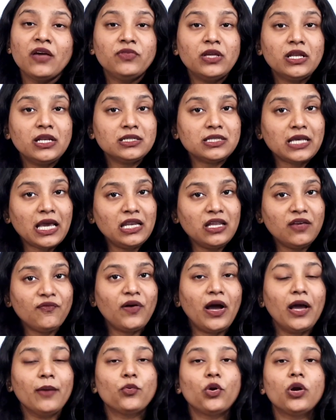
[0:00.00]
If there is any
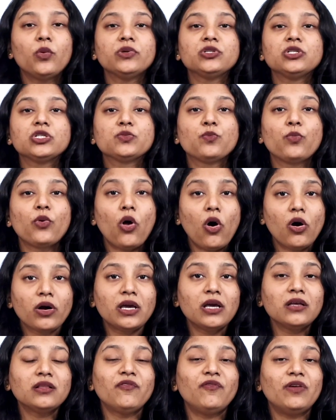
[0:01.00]
fibroid which is
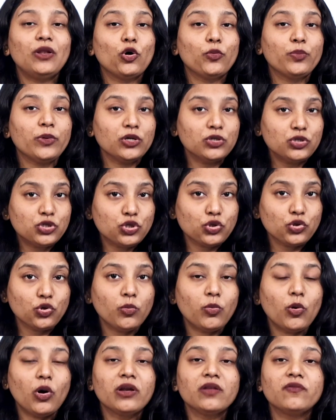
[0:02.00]
blocking the fallopian
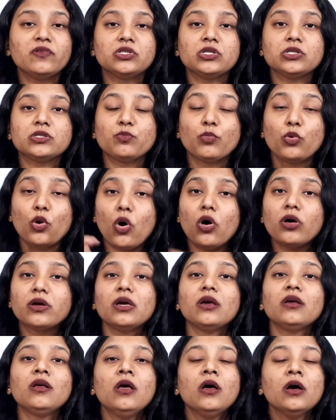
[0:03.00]
tube or which is
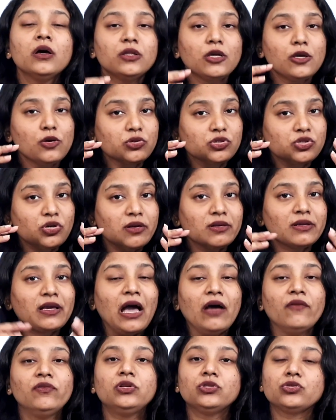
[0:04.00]
blocking the uterine
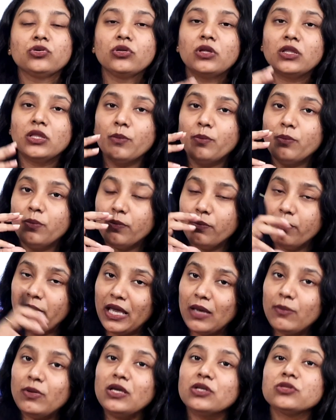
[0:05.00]
cavity so that the
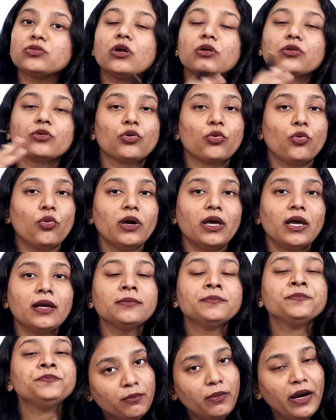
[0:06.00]
baby is not
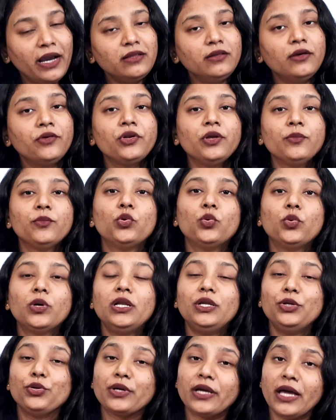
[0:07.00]
growing, by their
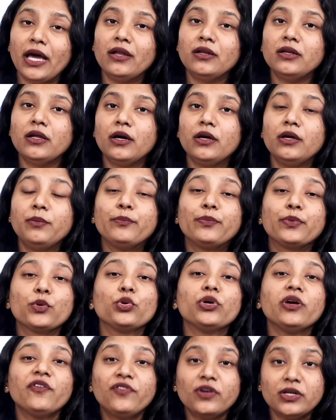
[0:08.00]
removal you can
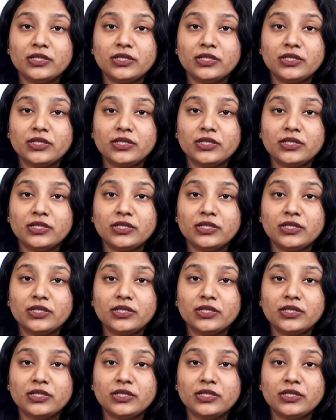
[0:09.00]
improve your